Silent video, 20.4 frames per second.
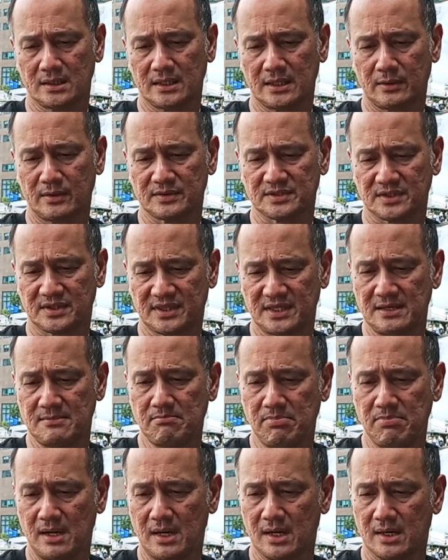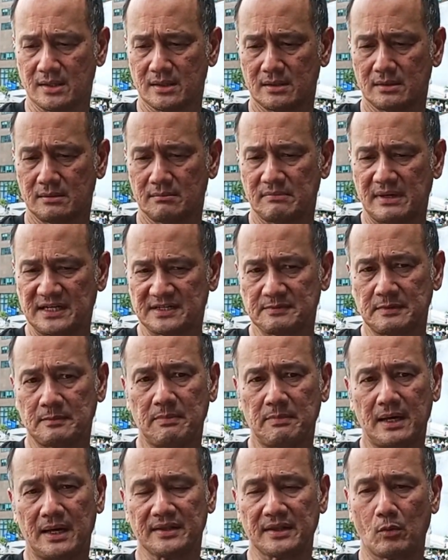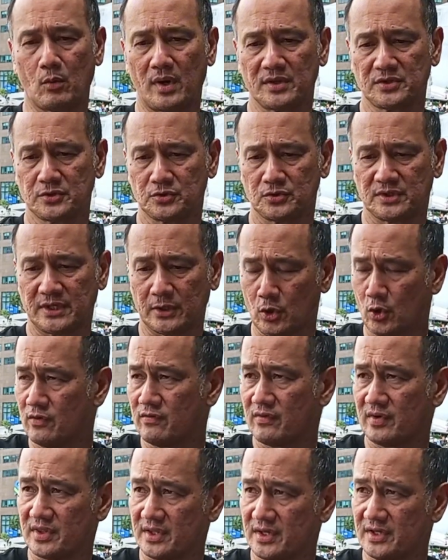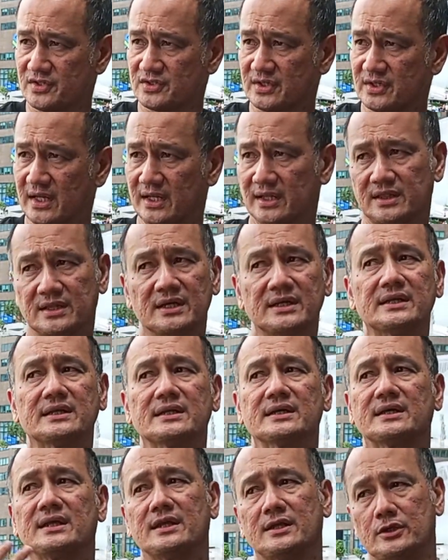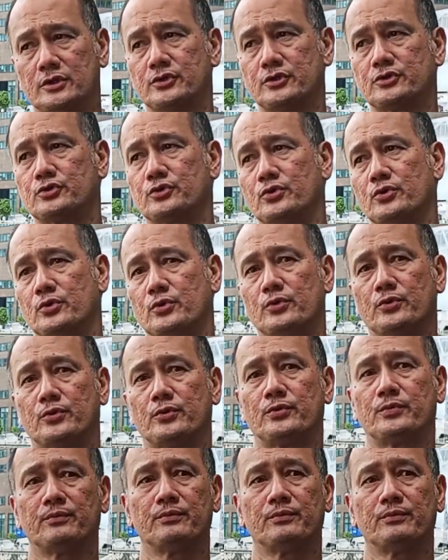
there was a theme park management park that wanted to take over this and turn it again into,